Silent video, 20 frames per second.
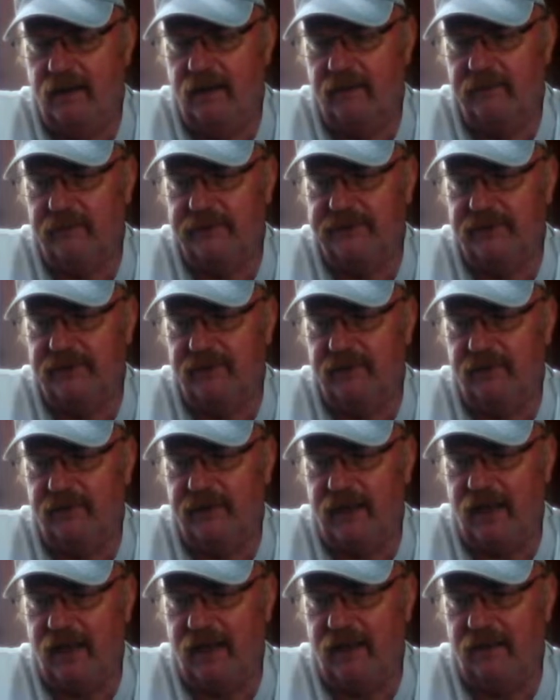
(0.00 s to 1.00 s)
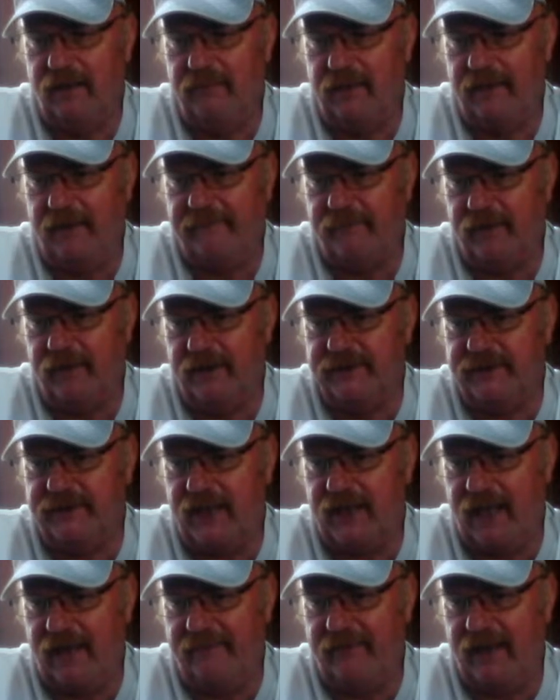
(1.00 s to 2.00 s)
Rizzuto, yeah, my friends
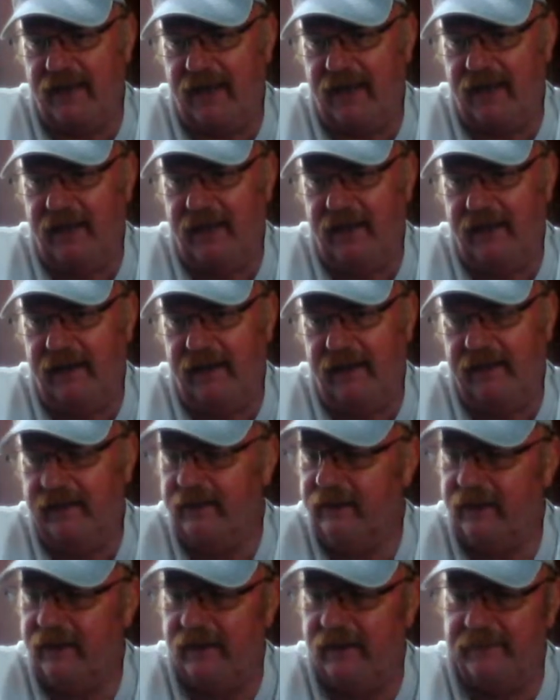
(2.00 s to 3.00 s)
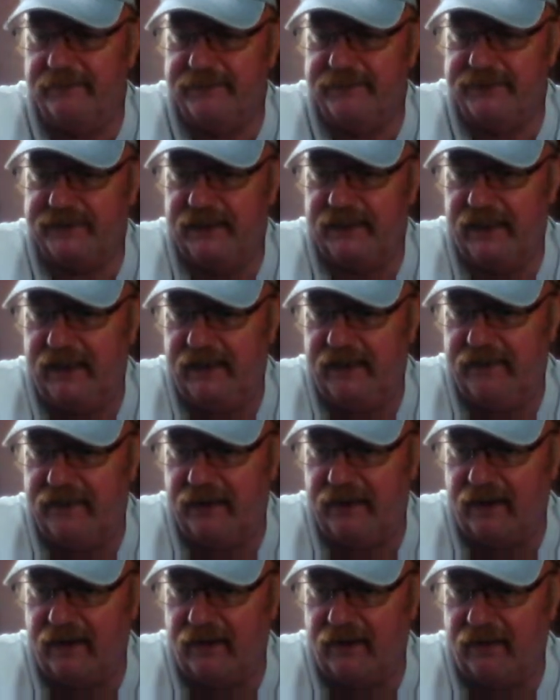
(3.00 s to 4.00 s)
have a MC
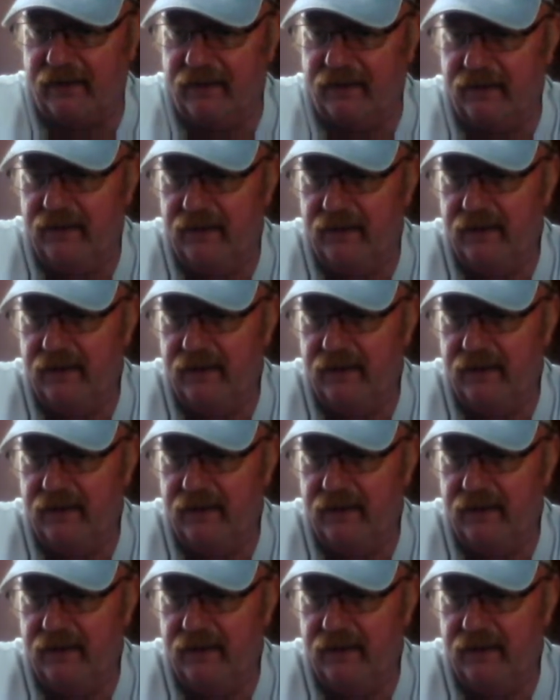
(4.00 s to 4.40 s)
there.